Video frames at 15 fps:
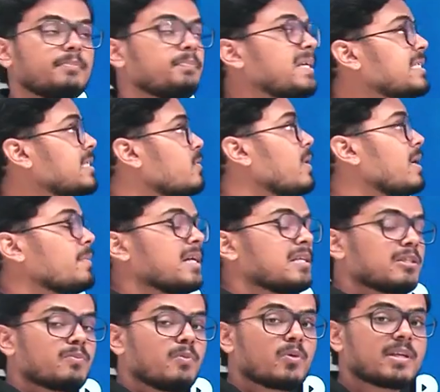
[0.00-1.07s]
b square
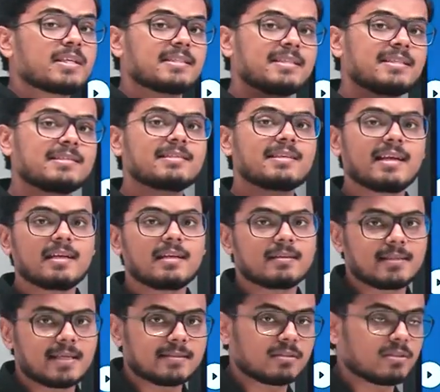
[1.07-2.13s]
minus 4ac is greater
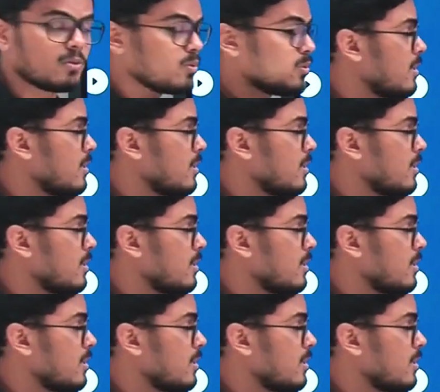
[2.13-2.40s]
than 0.